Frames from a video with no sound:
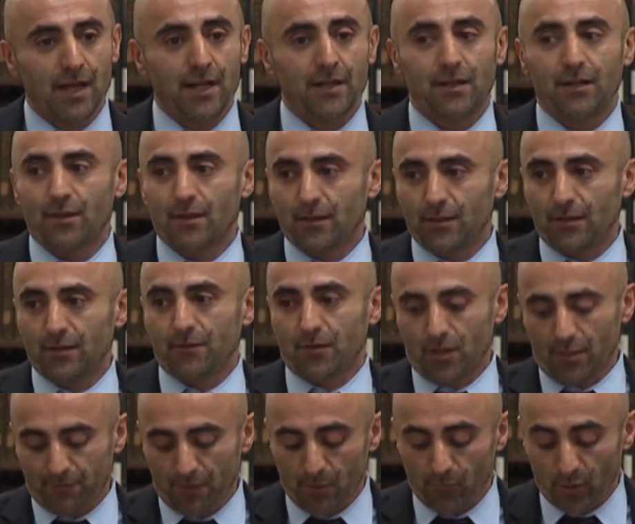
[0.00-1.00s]
And I,
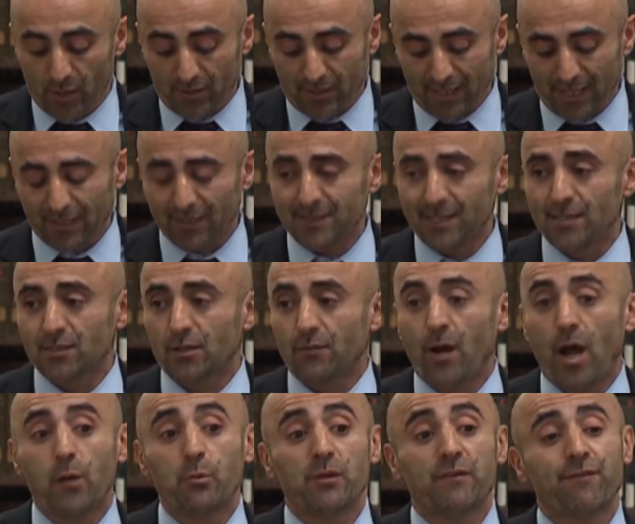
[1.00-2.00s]
you know, if you wanted to get a sense of
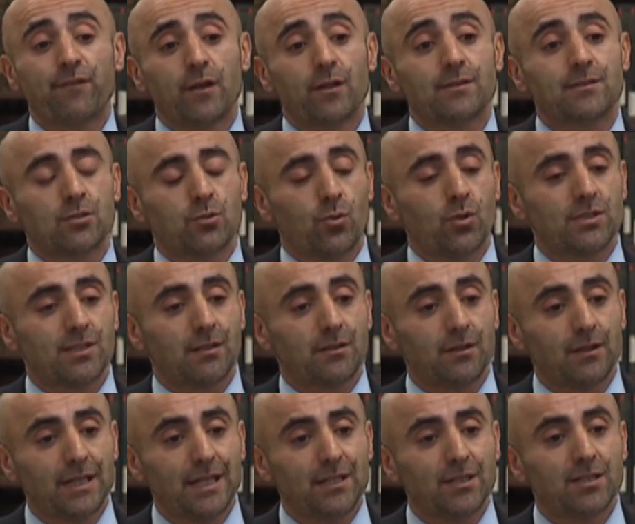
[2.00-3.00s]
how he feels towards
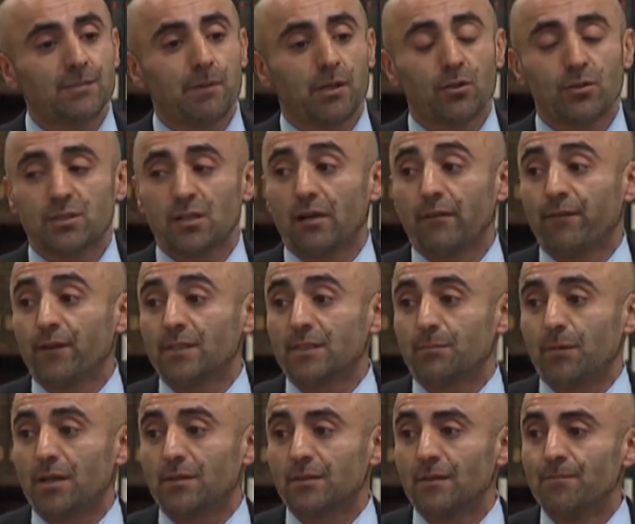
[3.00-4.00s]
other leaders, but also how he feels
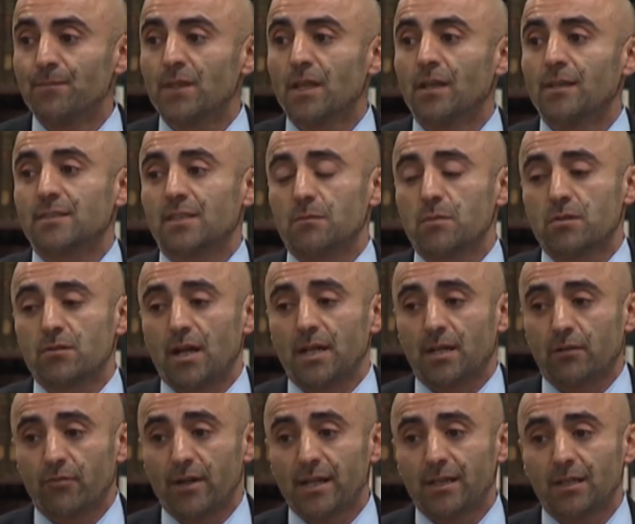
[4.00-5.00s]
about his
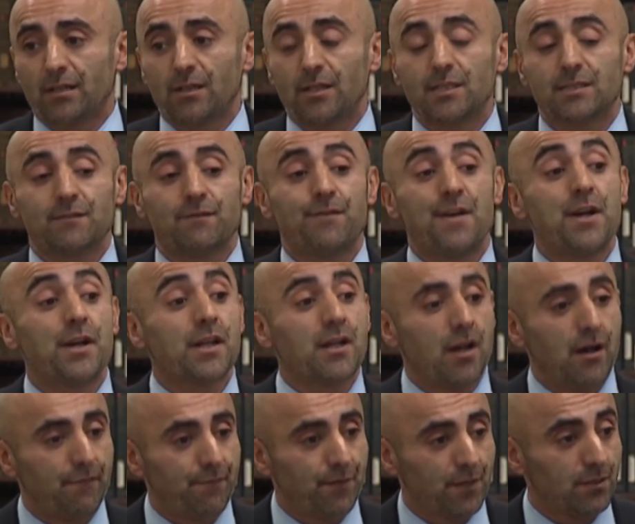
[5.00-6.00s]
democratic record, he's very
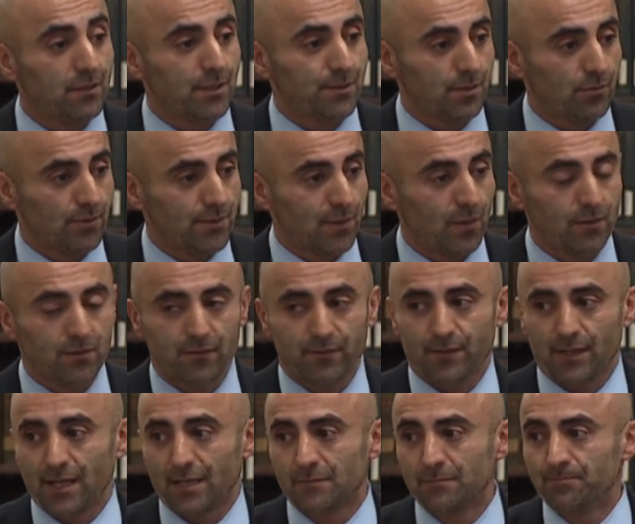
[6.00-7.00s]
confident as a result
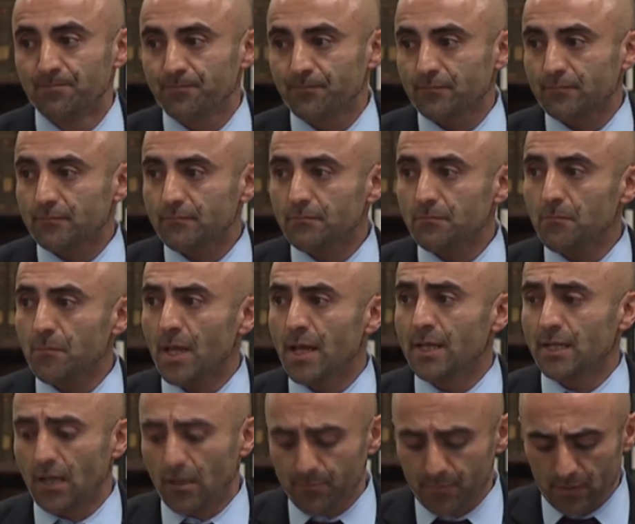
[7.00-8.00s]
of that.
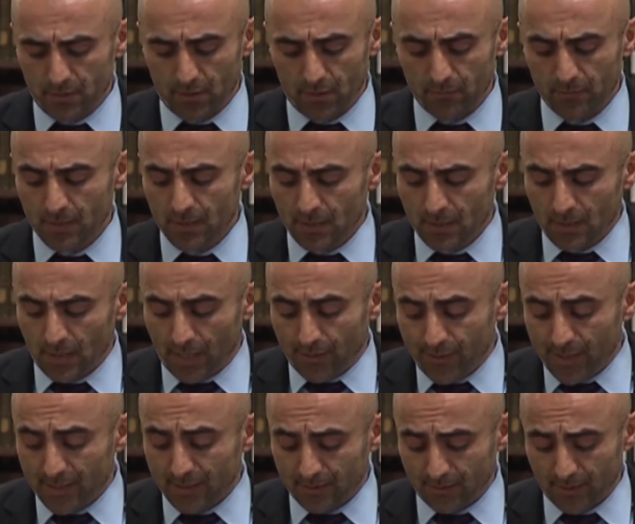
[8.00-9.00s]
And uh, you know, I
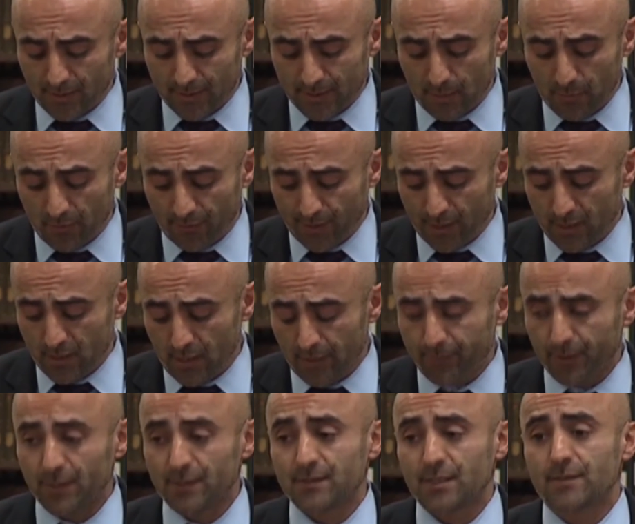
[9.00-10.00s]
think uh, some of the
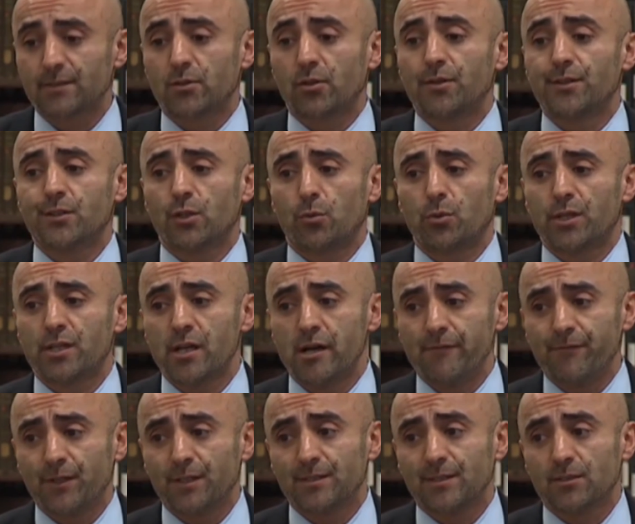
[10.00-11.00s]
confidence has turned into
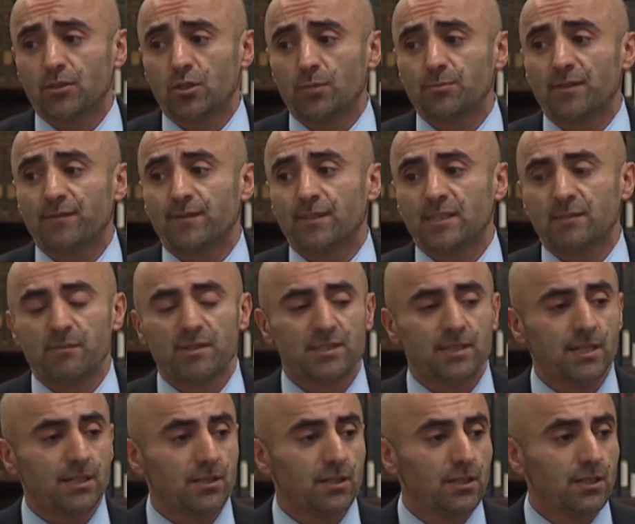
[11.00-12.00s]
overconfidence in terms of
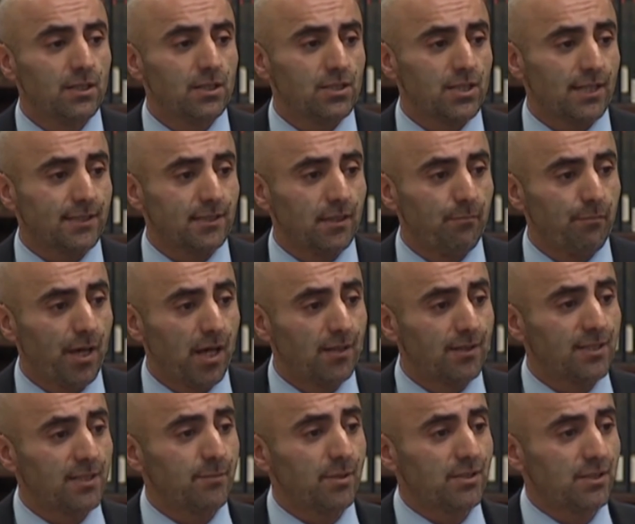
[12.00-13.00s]
dismissing checks and
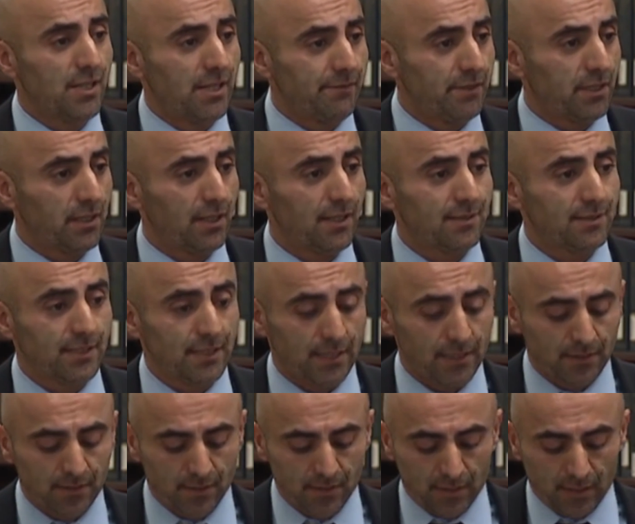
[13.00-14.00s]
balances, but nevertheless,
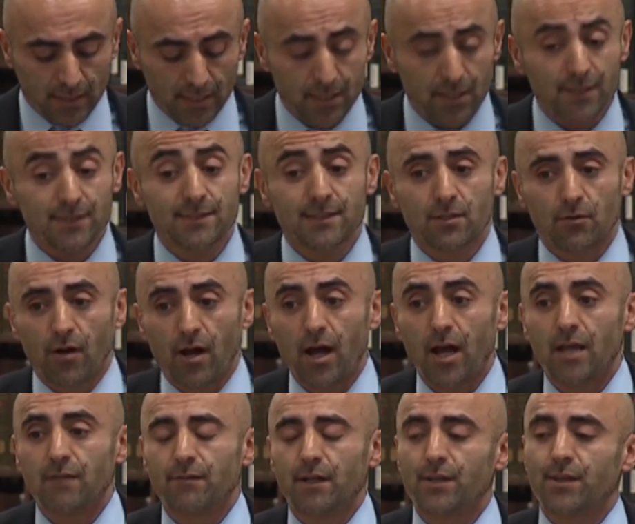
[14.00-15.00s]
he, he does
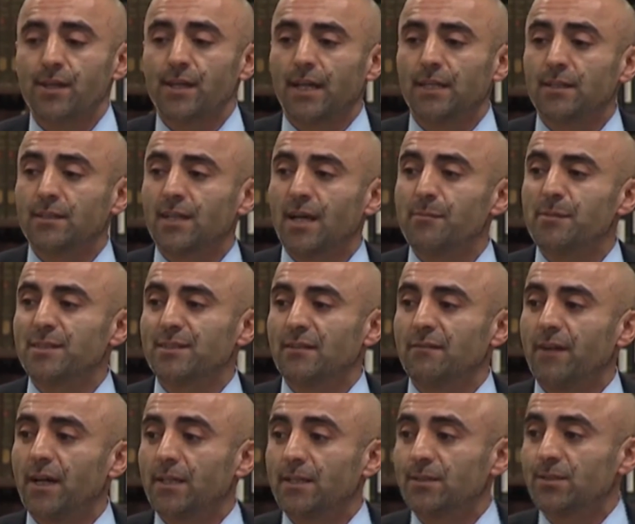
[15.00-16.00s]
thrive, I think, anytime he's
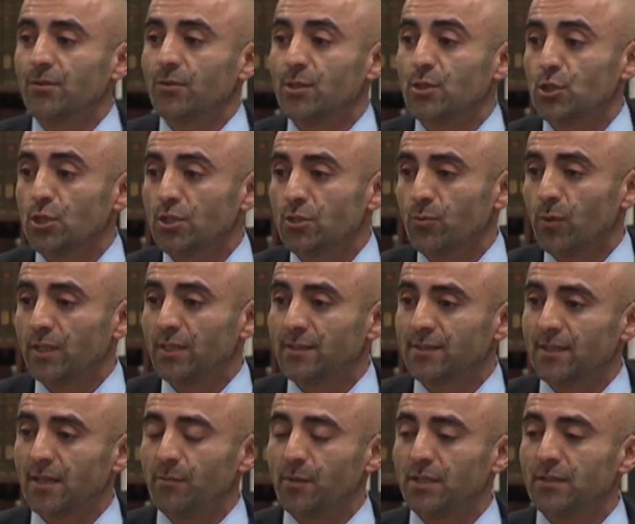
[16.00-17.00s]
invited to a G twenty
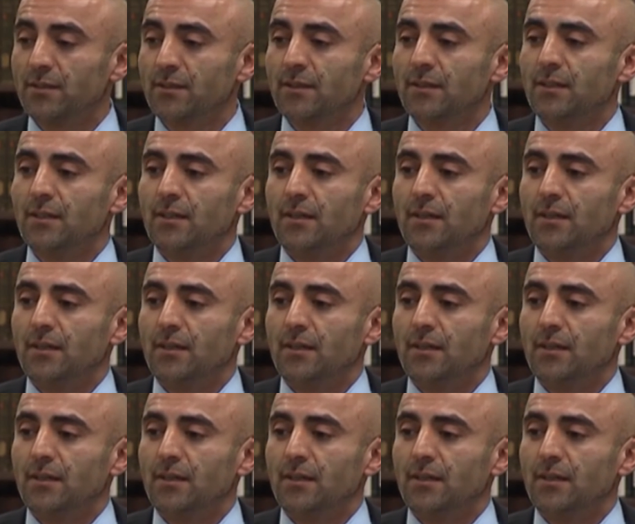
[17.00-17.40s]
summit.